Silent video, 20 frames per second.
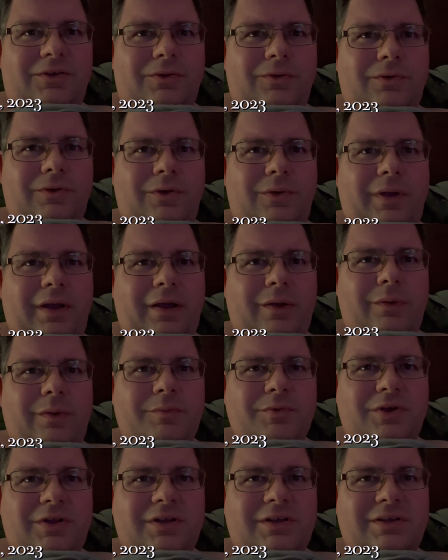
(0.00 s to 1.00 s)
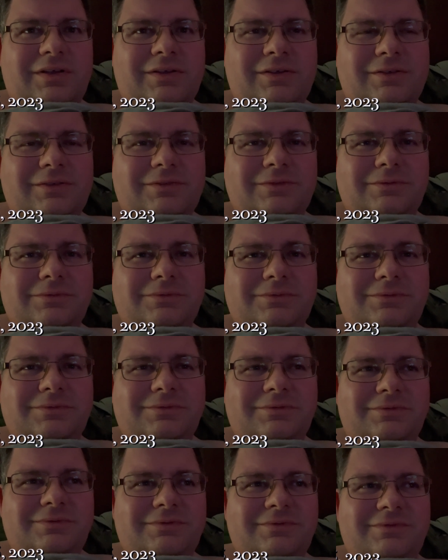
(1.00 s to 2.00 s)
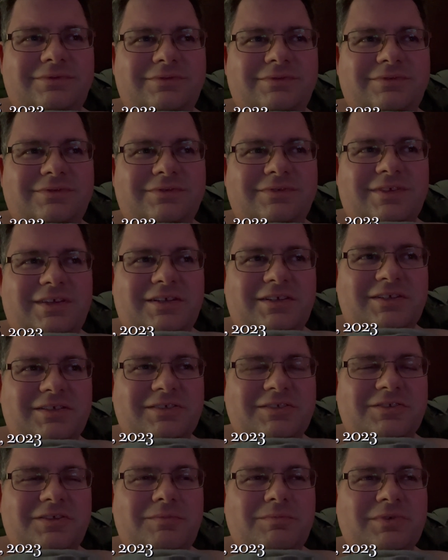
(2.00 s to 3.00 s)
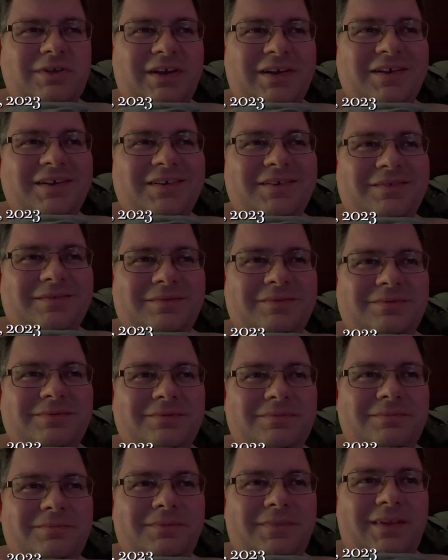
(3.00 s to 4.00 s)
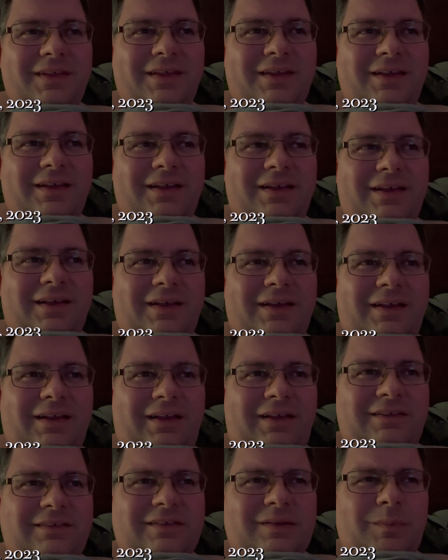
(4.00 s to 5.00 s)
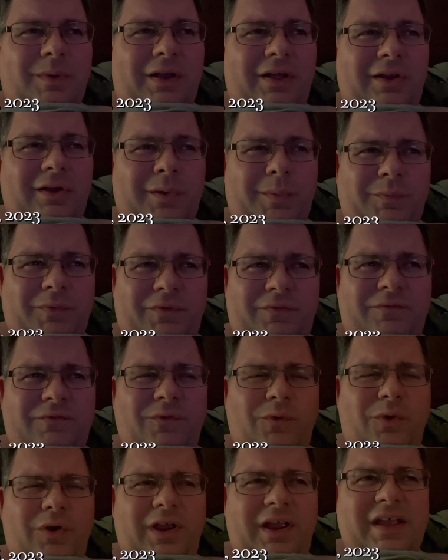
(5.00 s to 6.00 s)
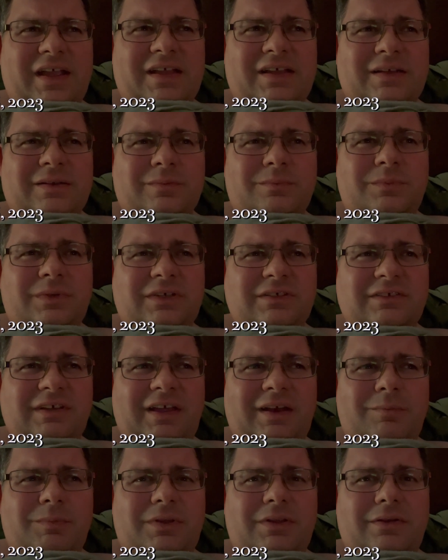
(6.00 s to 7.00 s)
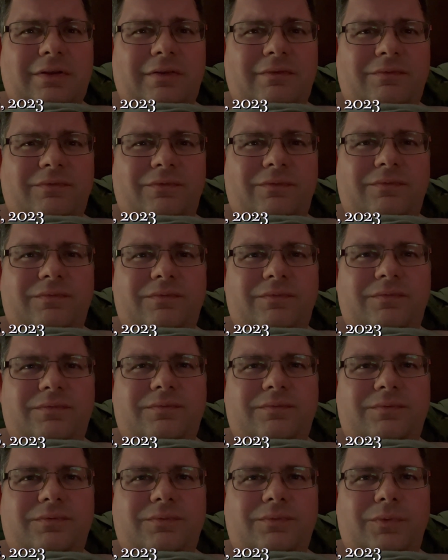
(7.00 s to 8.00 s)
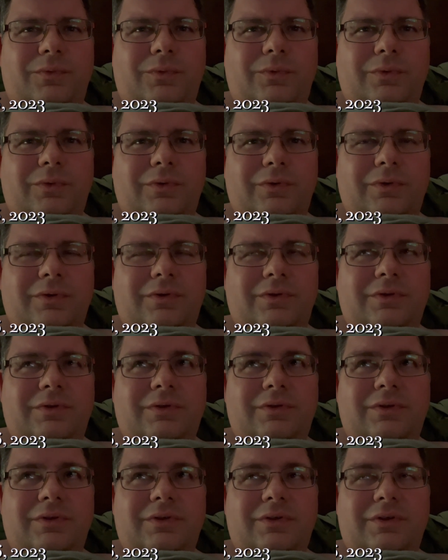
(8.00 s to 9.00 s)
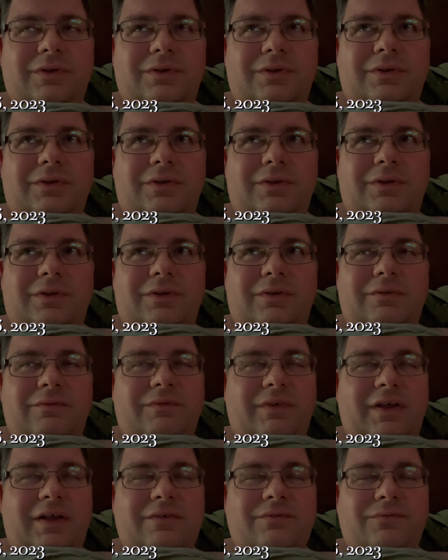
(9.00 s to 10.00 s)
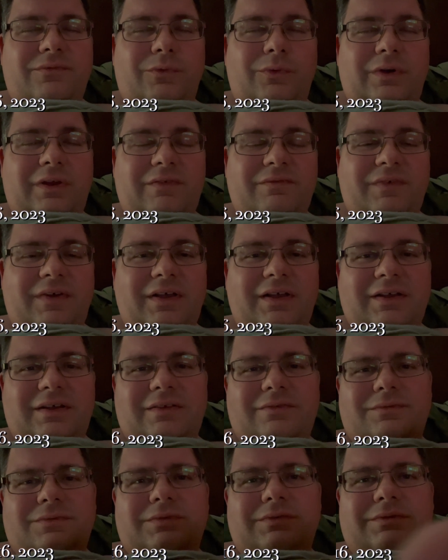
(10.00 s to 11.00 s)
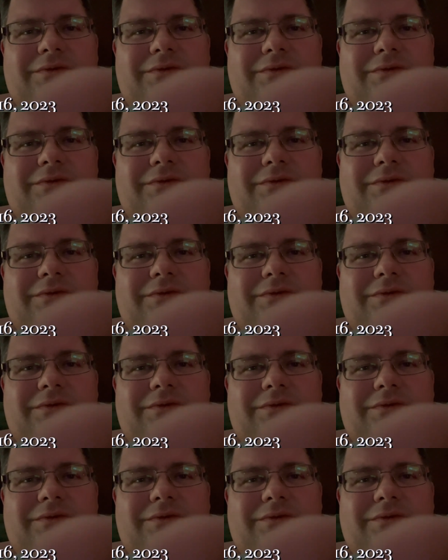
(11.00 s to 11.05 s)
know how I'm gonna get to sleep tonight. I set my alarm for 4 a.m. because I got to be there at 5:45.